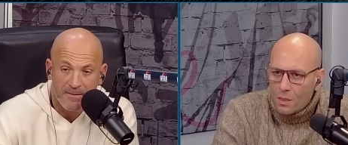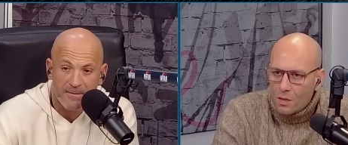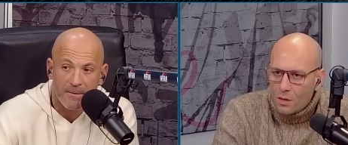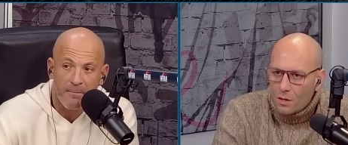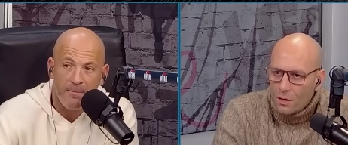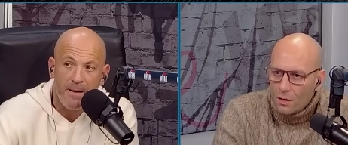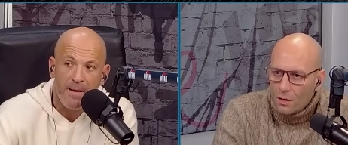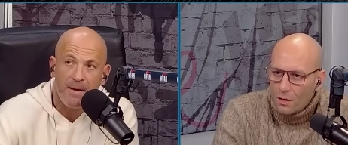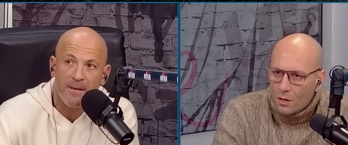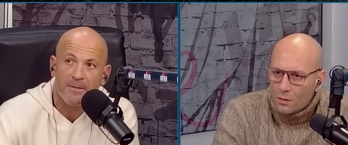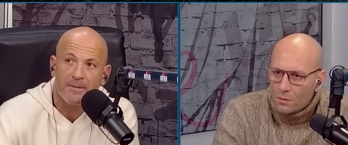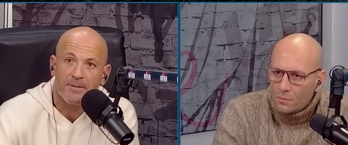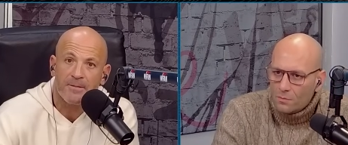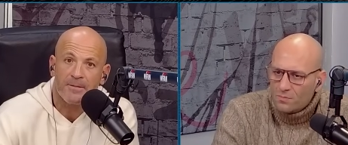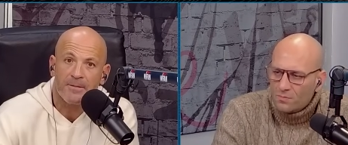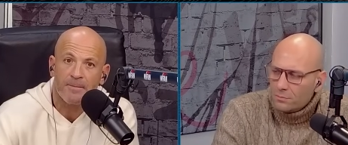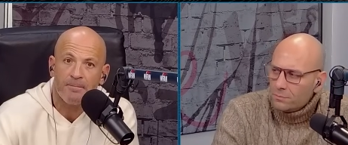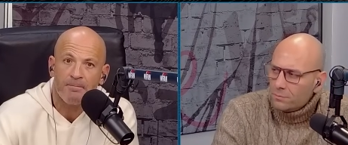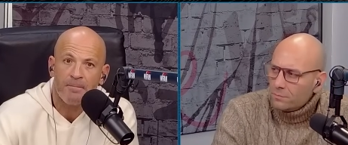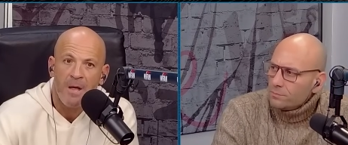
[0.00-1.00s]
Speaker 1: me
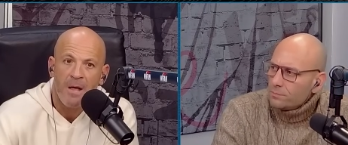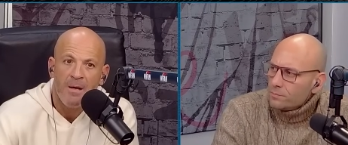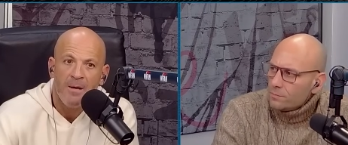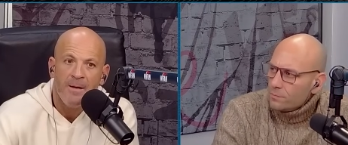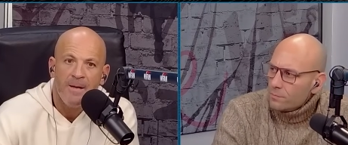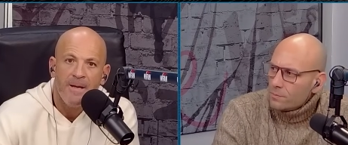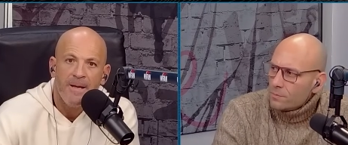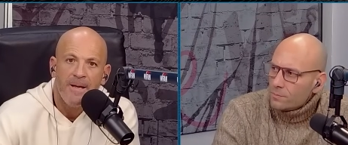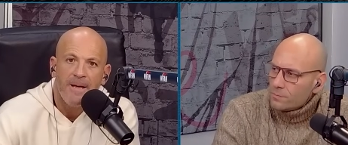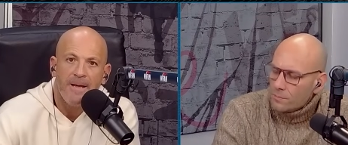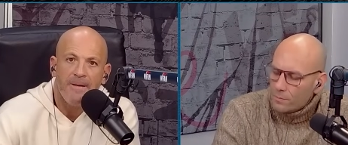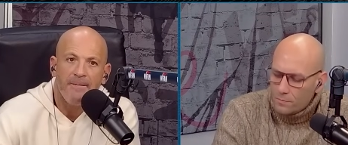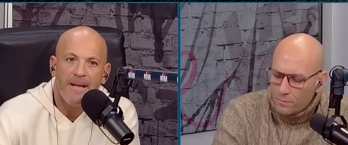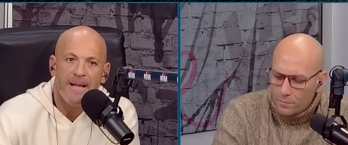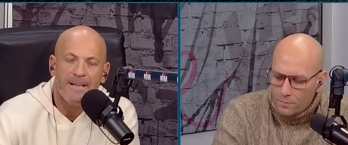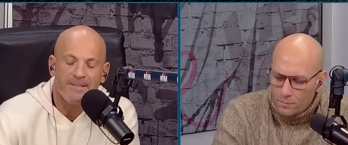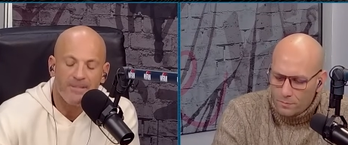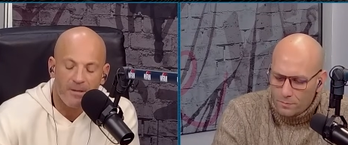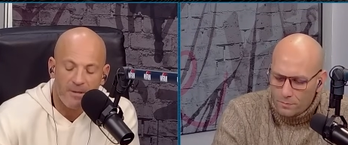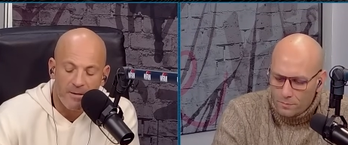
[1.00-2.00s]
it's
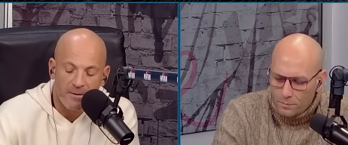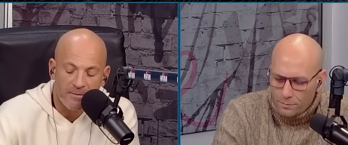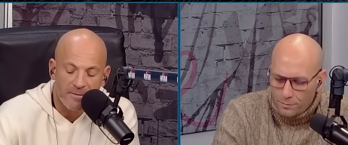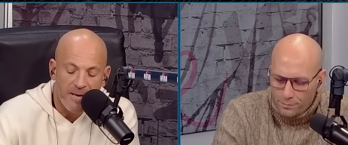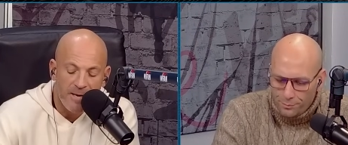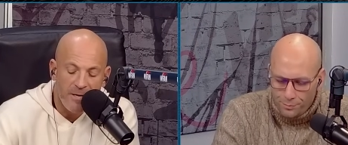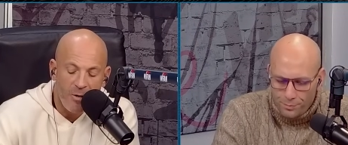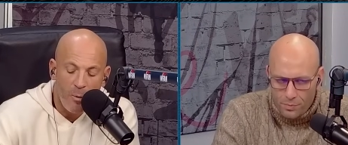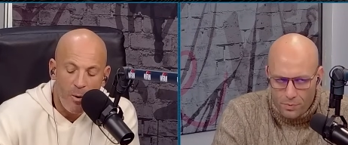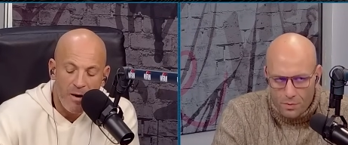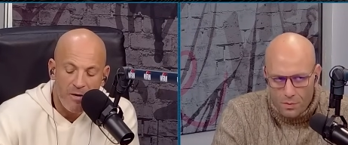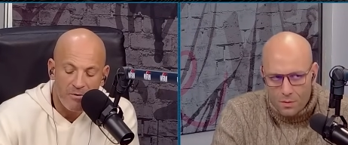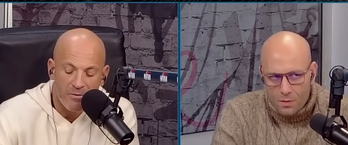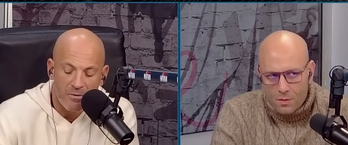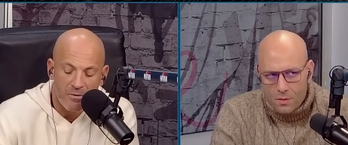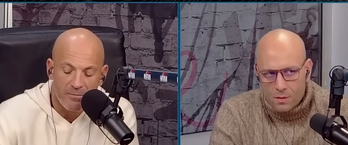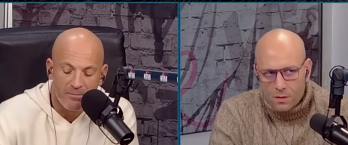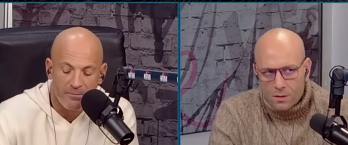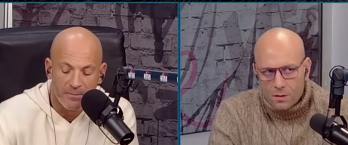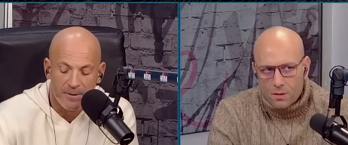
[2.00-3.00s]
it's a continuation
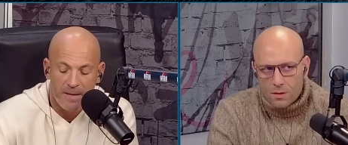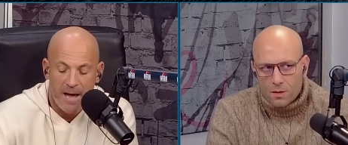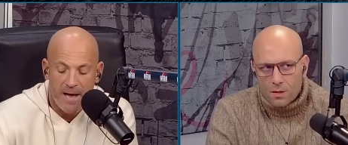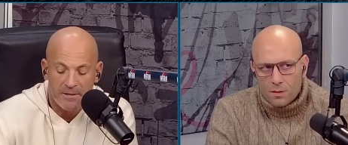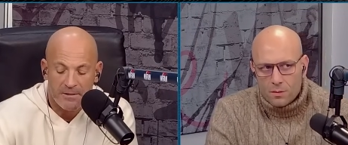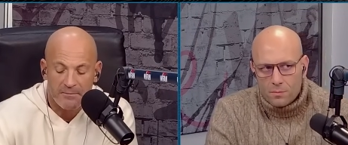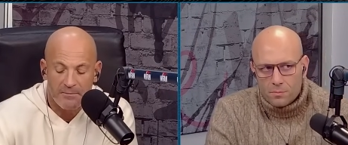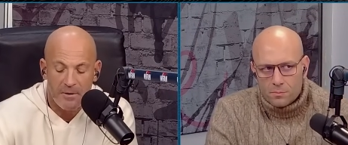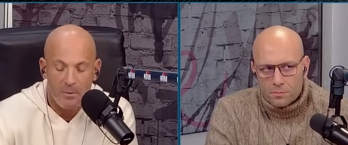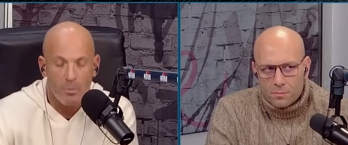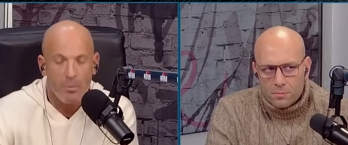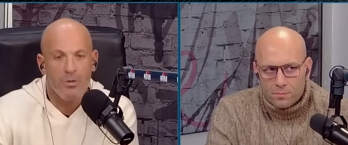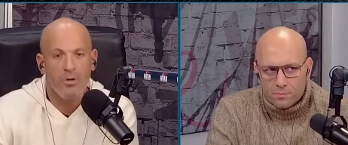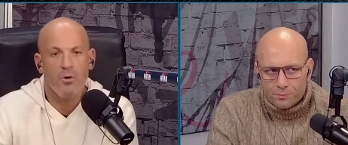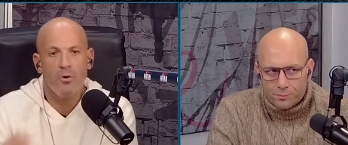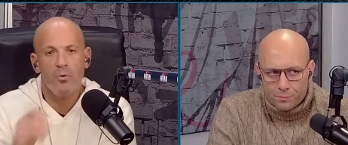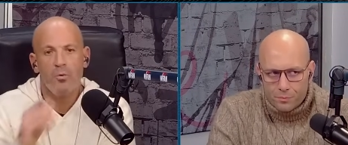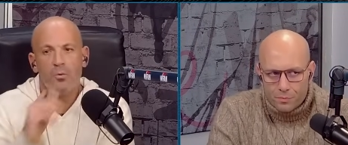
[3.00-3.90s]
of philosophy. Will you